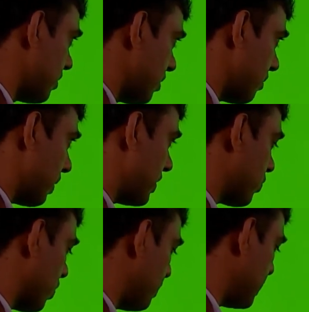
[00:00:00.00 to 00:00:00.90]
By
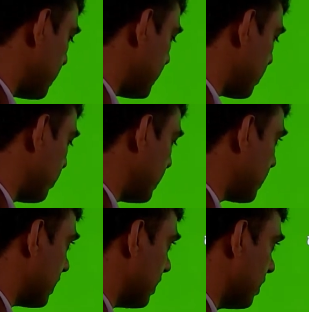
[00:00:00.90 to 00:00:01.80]
solving this
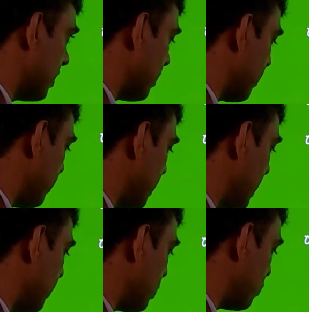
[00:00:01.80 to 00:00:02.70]
equation, we
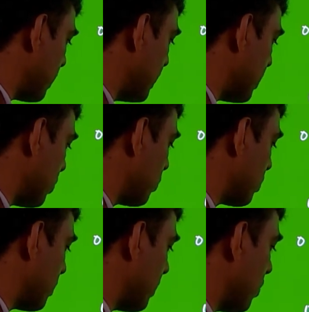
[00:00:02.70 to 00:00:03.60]
able to find out the
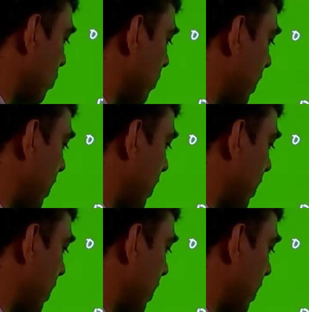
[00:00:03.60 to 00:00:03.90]
value of a